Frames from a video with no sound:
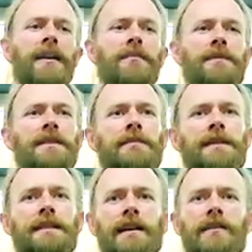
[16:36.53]
atoms
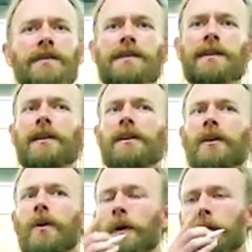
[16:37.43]
themselves
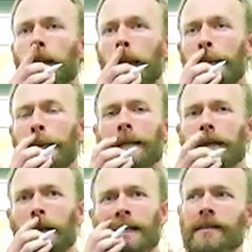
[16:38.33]
or the light
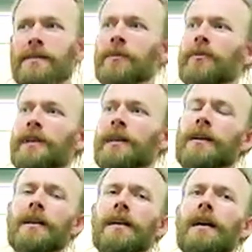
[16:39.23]
is
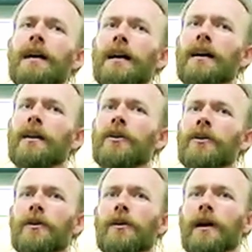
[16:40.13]
moving at
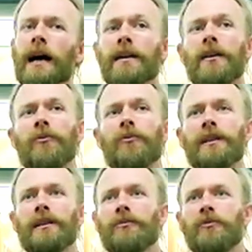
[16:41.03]
a
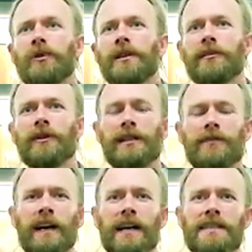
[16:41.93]
really, really, really
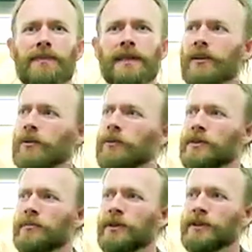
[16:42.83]
fast speed, almost
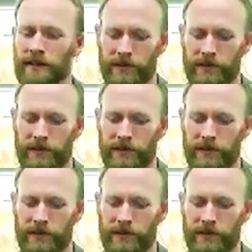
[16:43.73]
approaching the